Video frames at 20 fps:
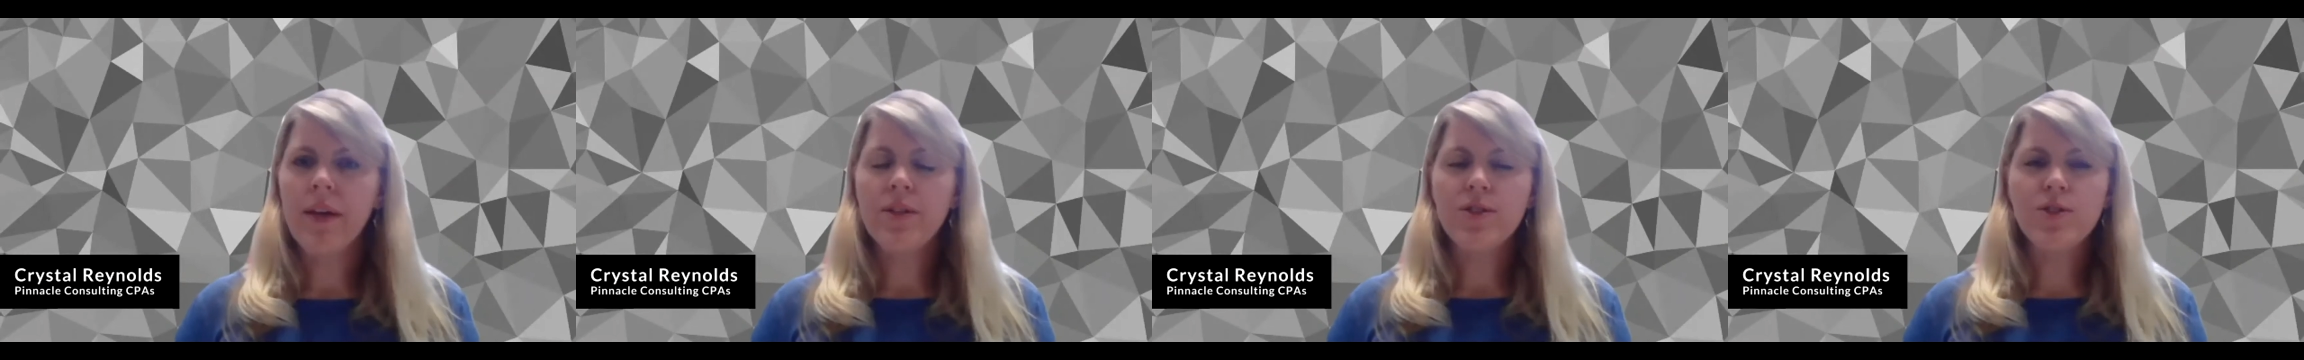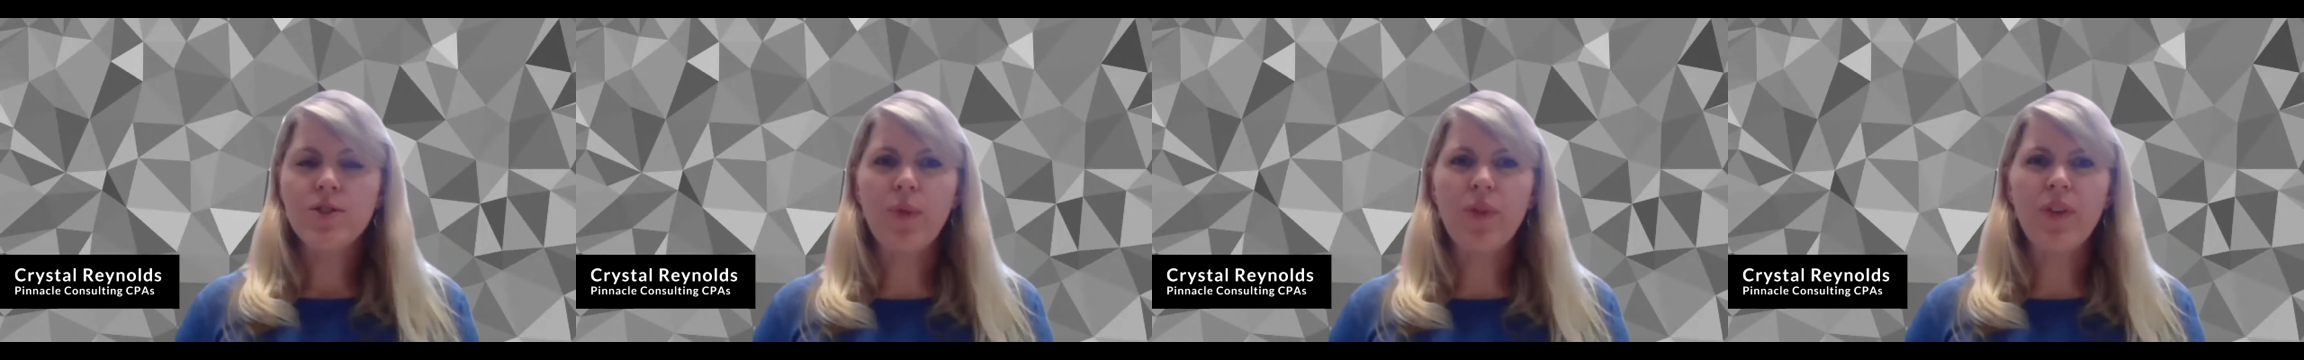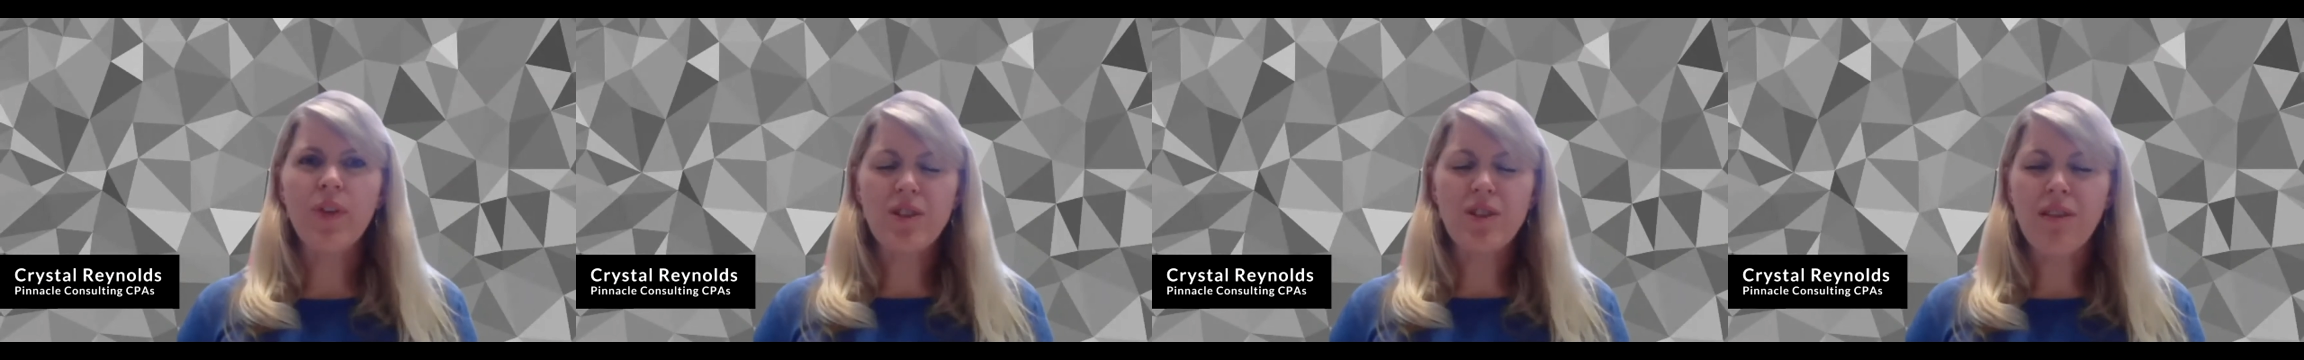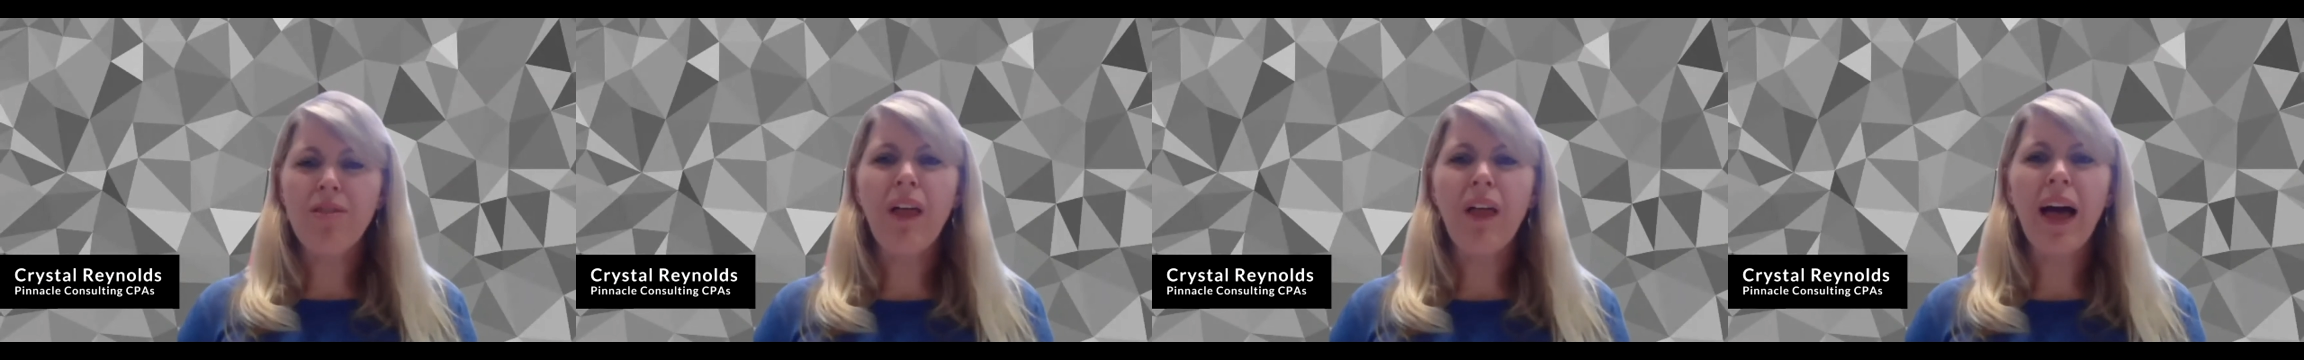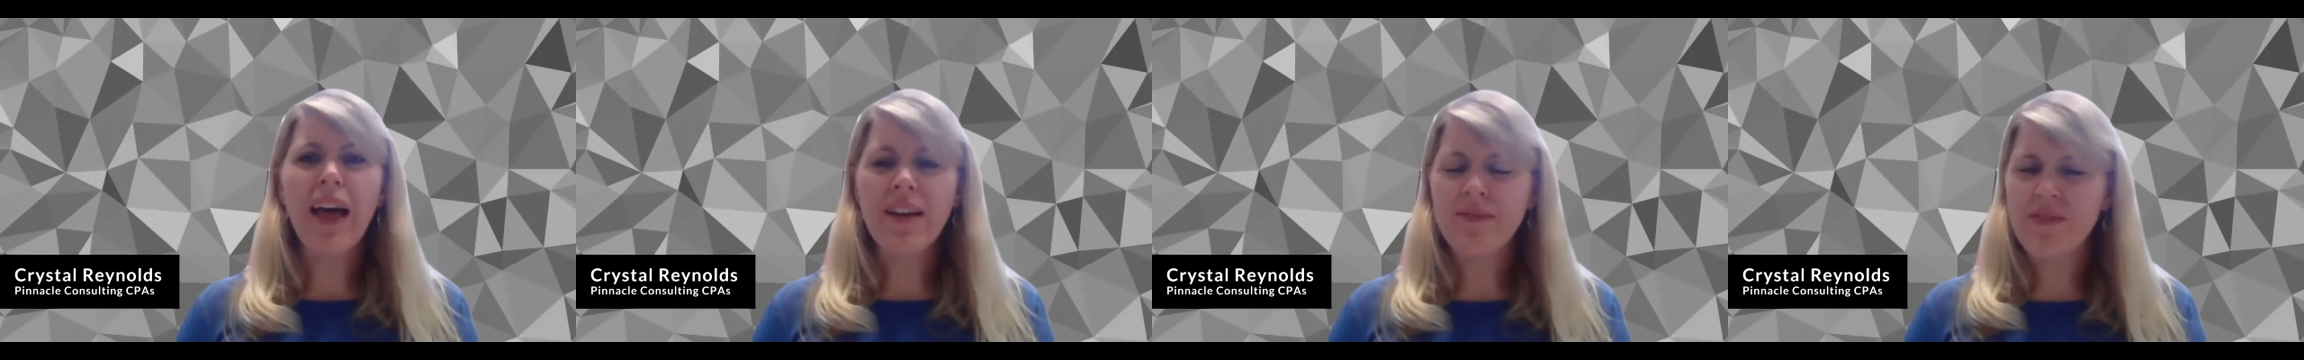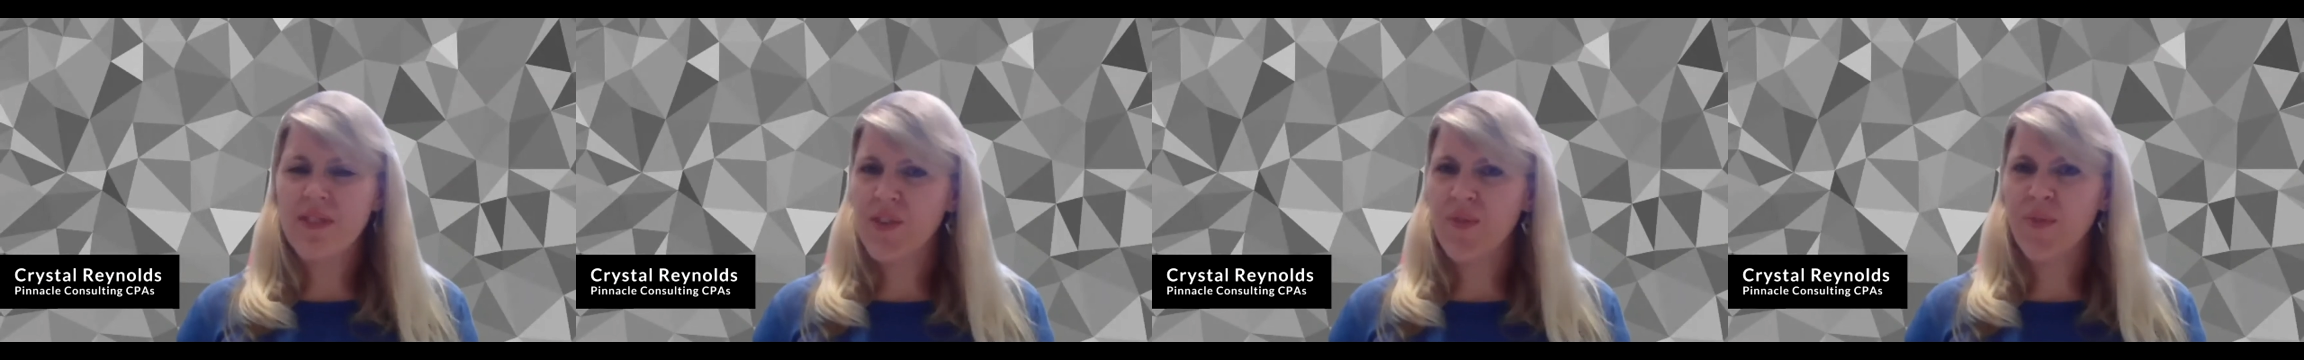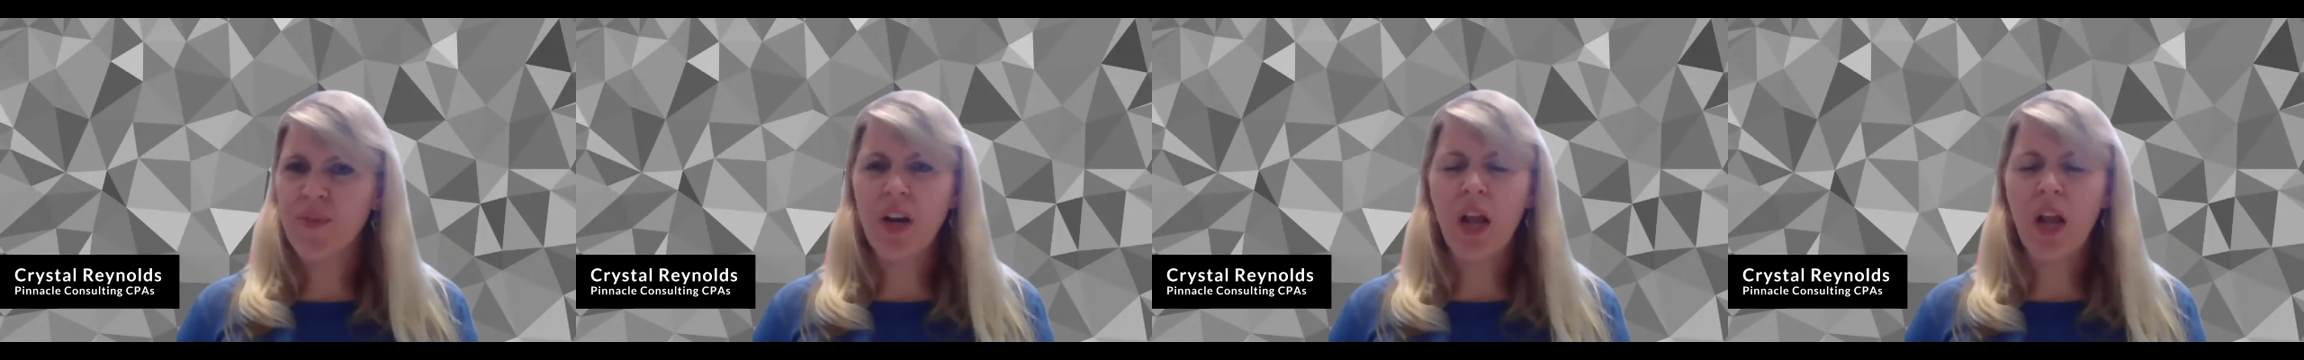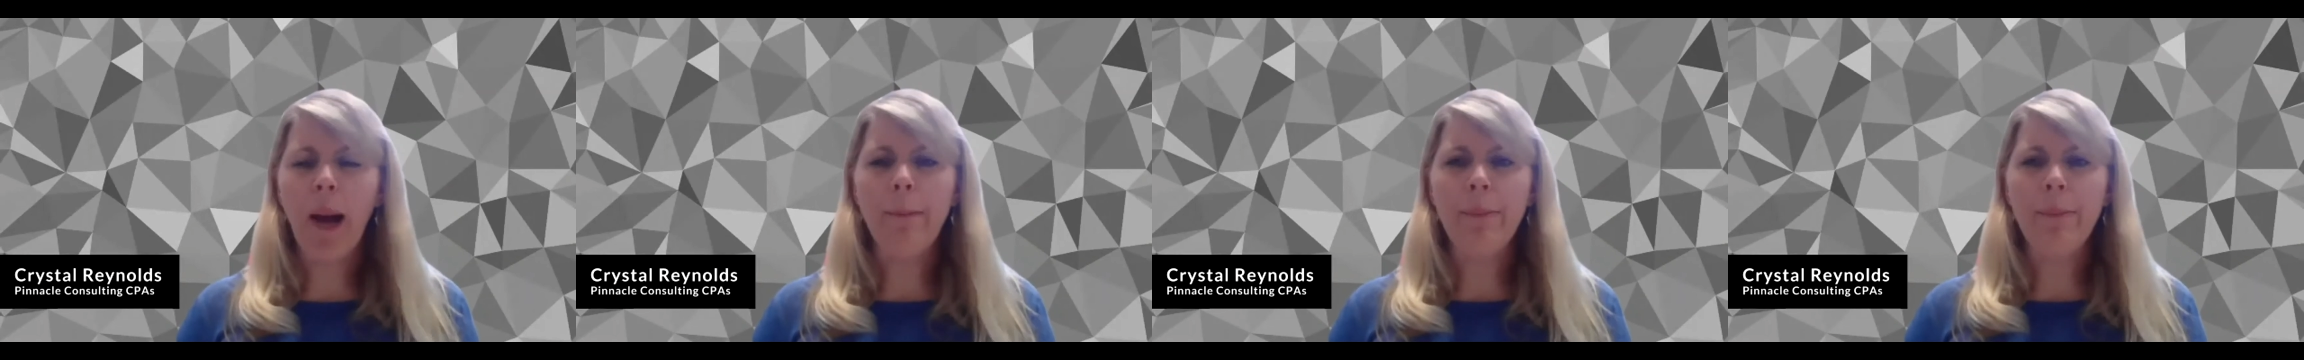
So there's a lot of different